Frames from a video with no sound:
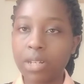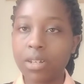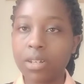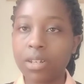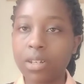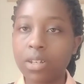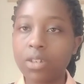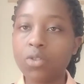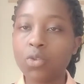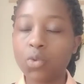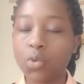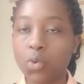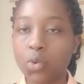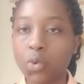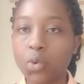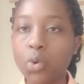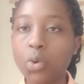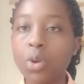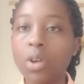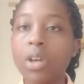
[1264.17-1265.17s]
need to
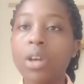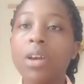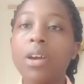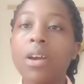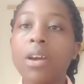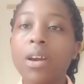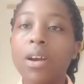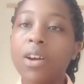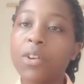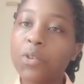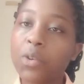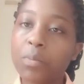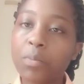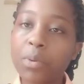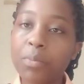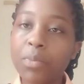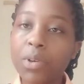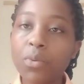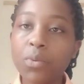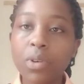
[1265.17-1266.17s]
do, and your
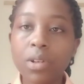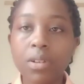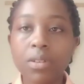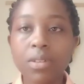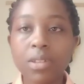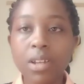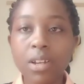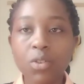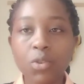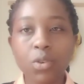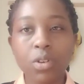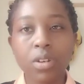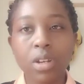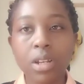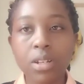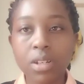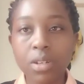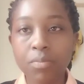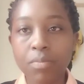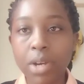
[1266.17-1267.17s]
baby will start on
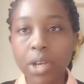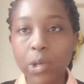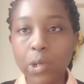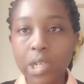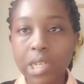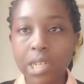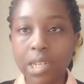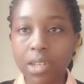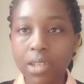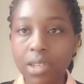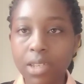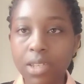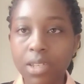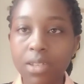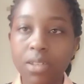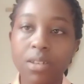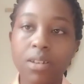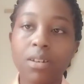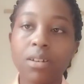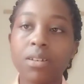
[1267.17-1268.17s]

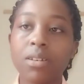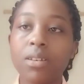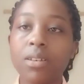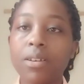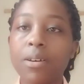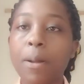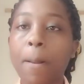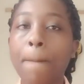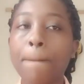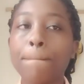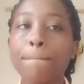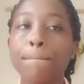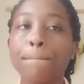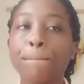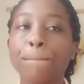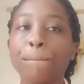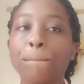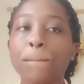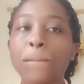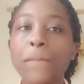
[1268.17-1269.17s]
antibiotics.
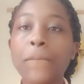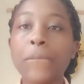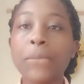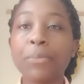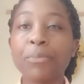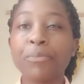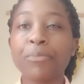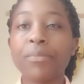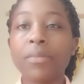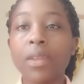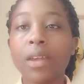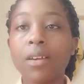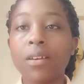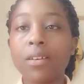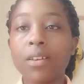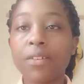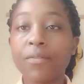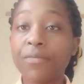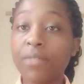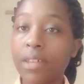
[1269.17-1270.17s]
And
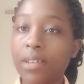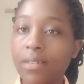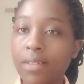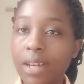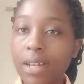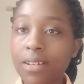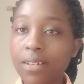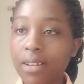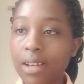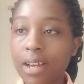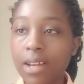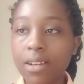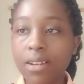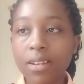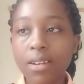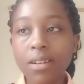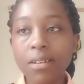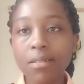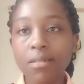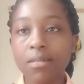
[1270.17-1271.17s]
if they start
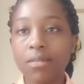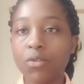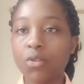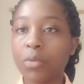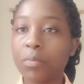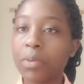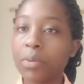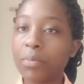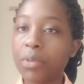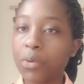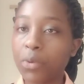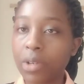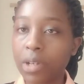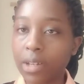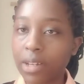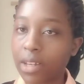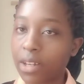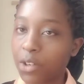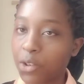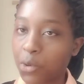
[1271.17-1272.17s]
earlier, your baby will
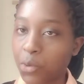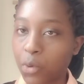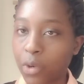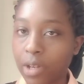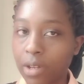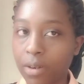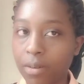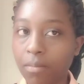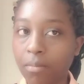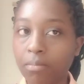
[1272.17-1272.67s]
get well.